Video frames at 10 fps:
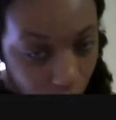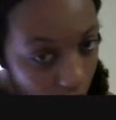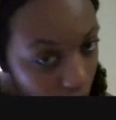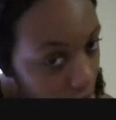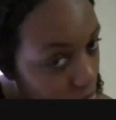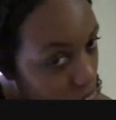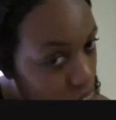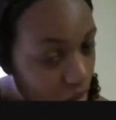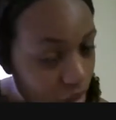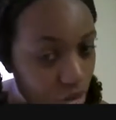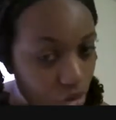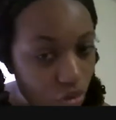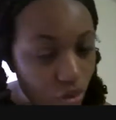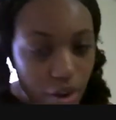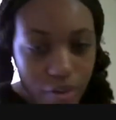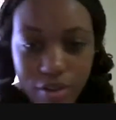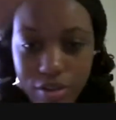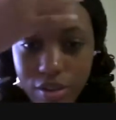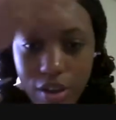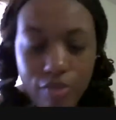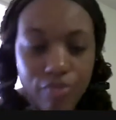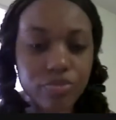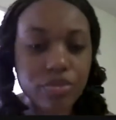part, blow dry like your crown and stuff.